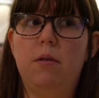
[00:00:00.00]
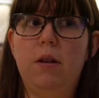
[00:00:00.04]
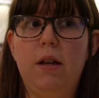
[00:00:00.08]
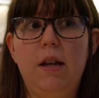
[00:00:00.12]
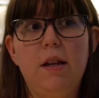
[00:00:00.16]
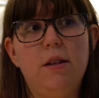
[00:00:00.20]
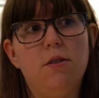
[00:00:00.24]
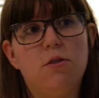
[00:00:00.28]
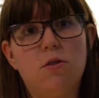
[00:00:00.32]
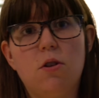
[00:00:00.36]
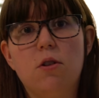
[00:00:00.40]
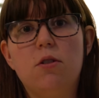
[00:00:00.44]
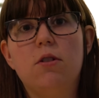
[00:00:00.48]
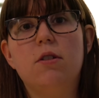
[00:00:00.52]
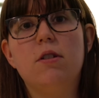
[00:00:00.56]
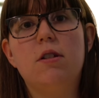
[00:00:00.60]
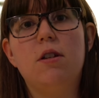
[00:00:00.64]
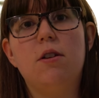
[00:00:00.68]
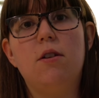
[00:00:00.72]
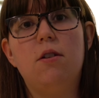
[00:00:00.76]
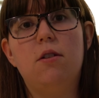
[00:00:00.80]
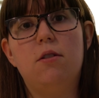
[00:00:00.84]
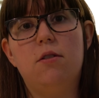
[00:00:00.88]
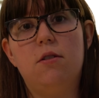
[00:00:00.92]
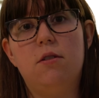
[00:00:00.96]
in certain
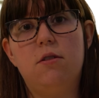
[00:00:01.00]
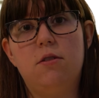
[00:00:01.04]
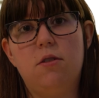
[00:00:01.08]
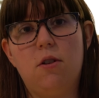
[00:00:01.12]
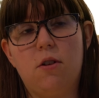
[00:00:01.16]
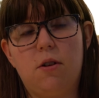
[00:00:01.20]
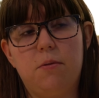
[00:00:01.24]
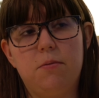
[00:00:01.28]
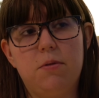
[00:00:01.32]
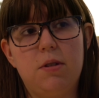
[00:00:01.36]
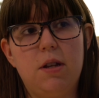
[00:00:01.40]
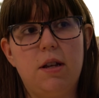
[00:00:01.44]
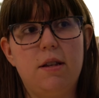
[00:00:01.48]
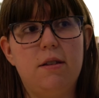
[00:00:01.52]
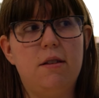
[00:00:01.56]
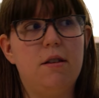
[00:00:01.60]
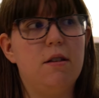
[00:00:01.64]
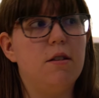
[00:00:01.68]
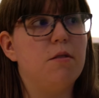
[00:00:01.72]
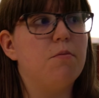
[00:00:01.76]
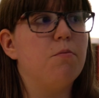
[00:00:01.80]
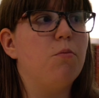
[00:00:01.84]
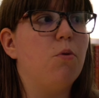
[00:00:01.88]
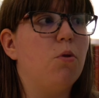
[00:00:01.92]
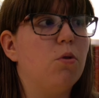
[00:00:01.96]

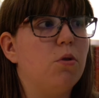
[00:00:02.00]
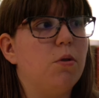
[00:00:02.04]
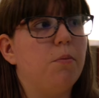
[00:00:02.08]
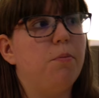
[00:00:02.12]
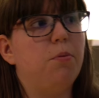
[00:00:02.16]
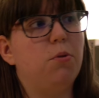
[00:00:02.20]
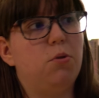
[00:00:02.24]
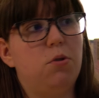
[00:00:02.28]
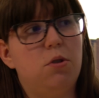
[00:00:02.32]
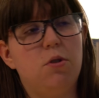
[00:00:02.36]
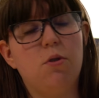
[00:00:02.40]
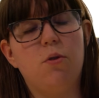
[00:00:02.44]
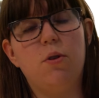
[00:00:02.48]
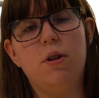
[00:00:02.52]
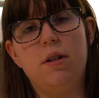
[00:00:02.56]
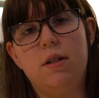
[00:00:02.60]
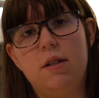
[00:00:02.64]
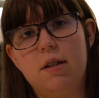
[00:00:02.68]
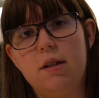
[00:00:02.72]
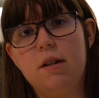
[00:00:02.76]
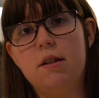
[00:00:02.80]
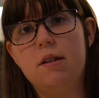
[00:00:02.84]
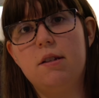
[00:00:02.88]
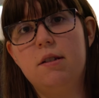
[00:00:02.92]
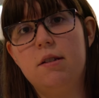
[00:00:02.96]
circumstances, multiple
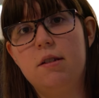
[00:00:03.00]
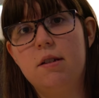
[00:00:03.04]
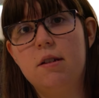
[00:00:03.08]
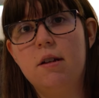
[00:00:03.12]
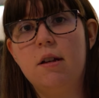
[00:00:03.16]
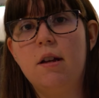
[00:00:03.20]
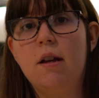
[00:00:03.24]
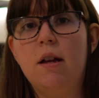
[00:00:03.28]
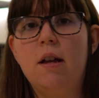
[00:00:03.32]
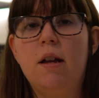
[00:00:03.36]
choices,